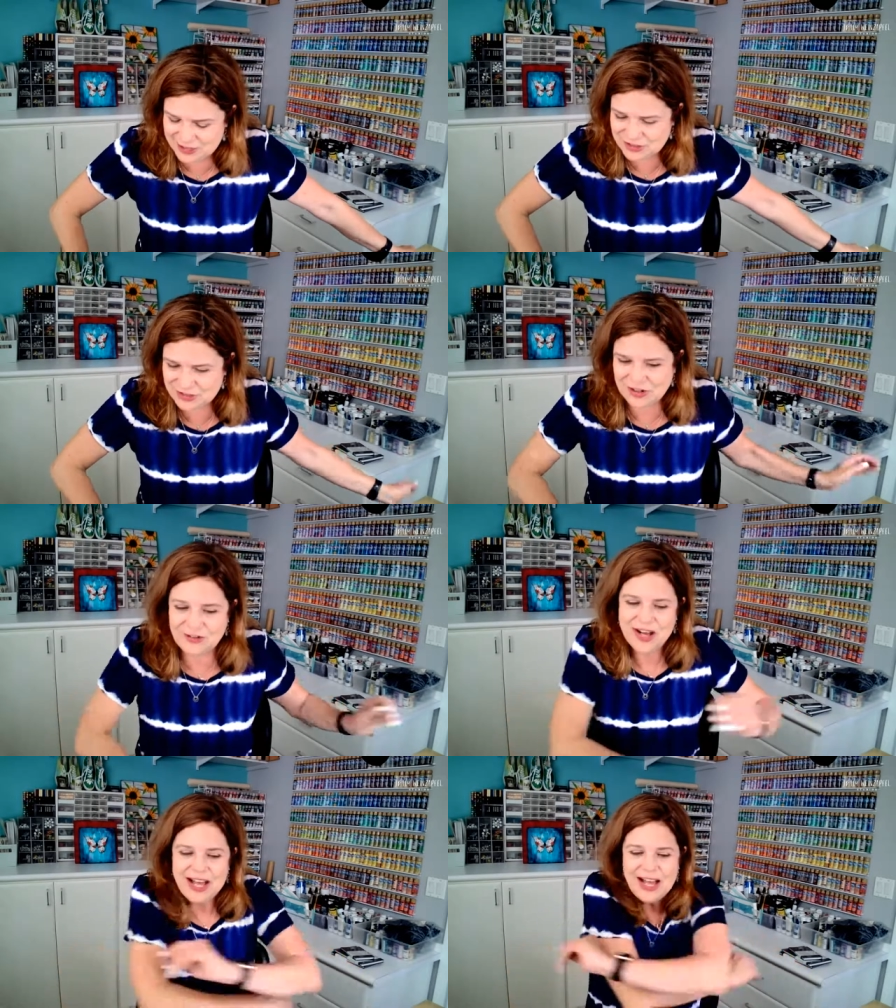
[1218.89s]

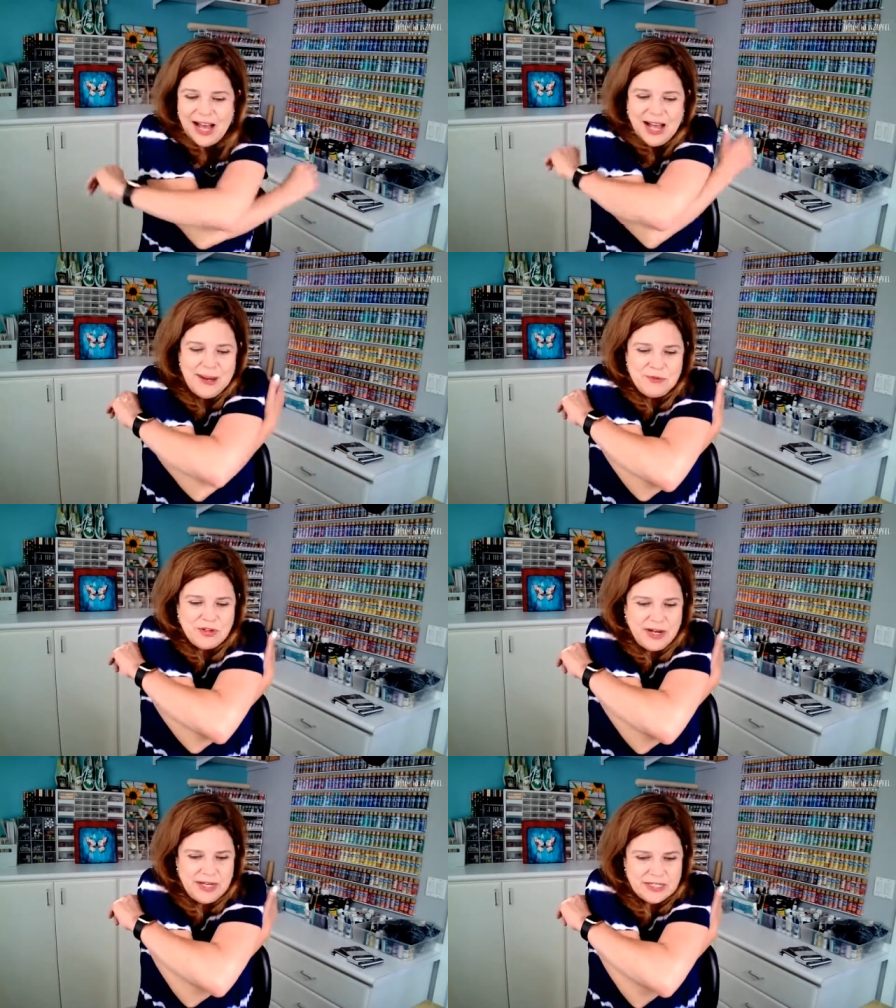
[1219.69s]
So I'm
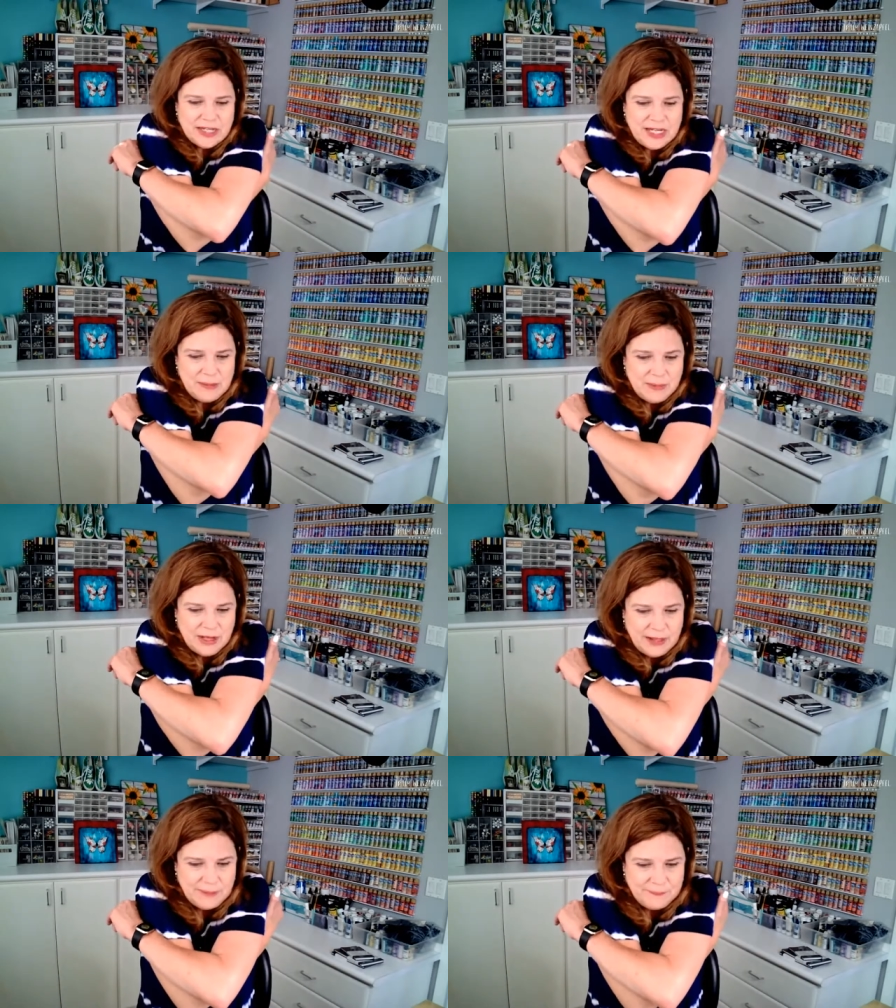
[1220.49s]
trying to keep,
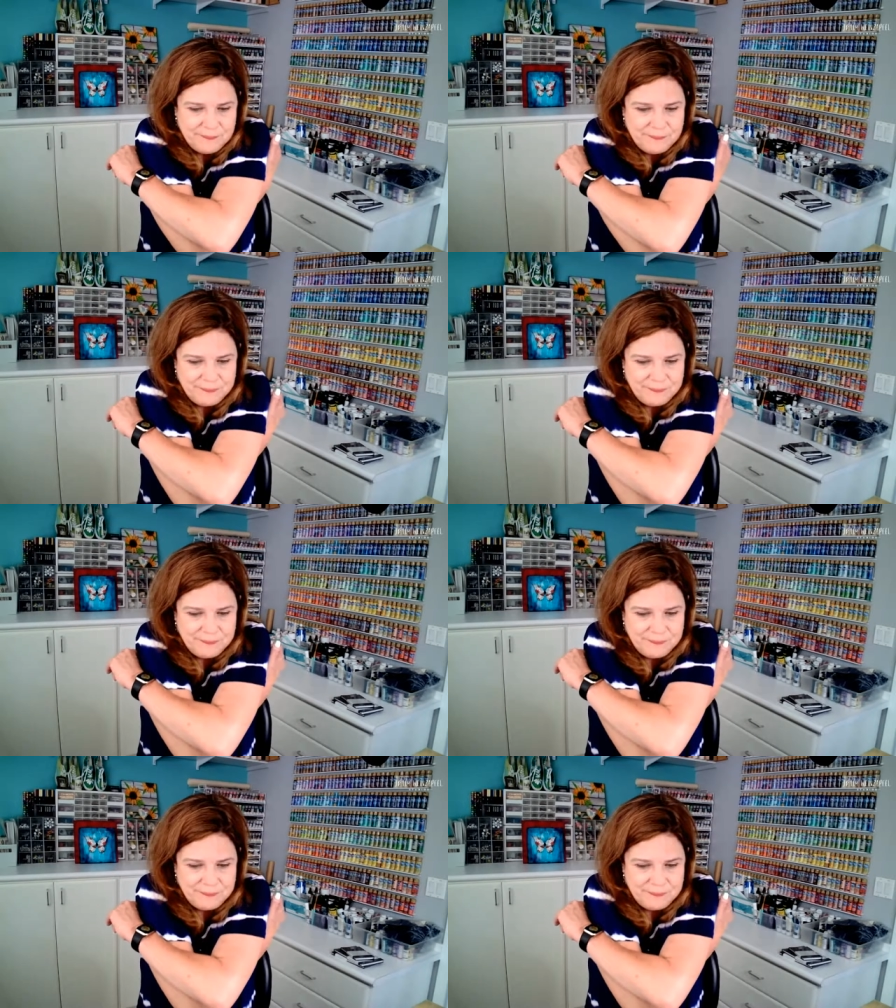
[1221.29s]
my